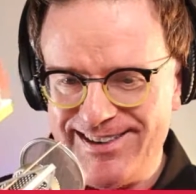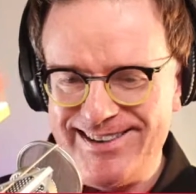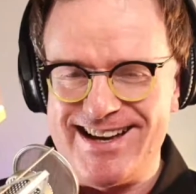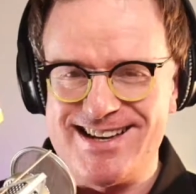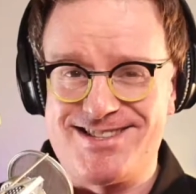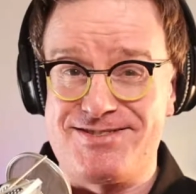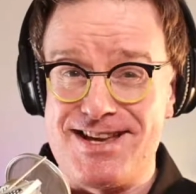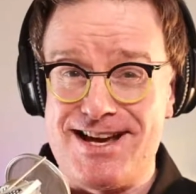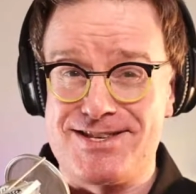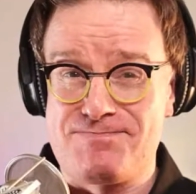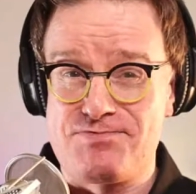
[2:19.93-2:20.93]
that's
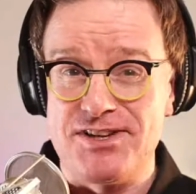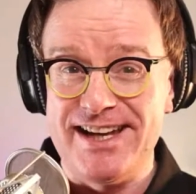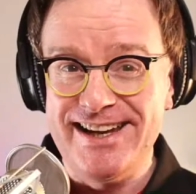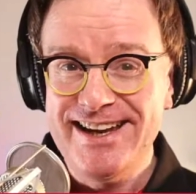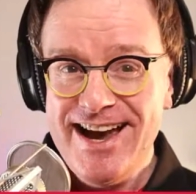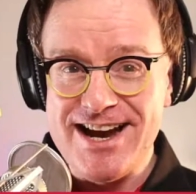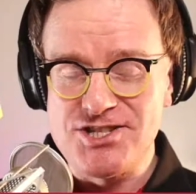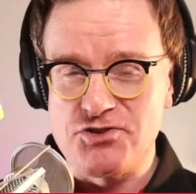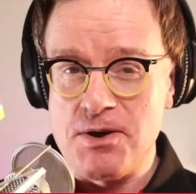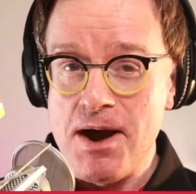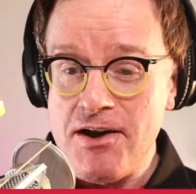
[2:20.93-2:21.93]
pretty
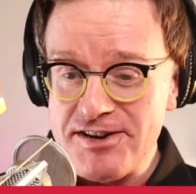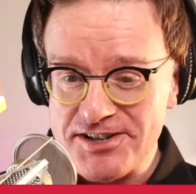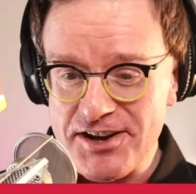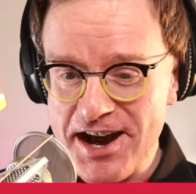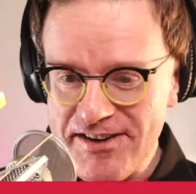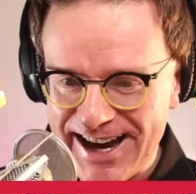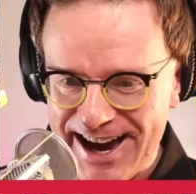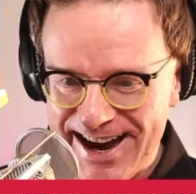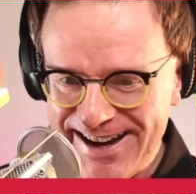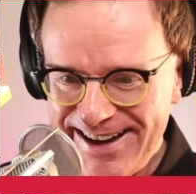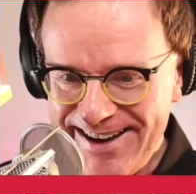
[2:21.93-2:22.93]
extreme. I hope you're doing
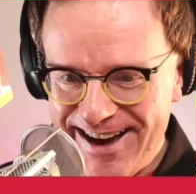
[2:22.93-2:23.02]
okay.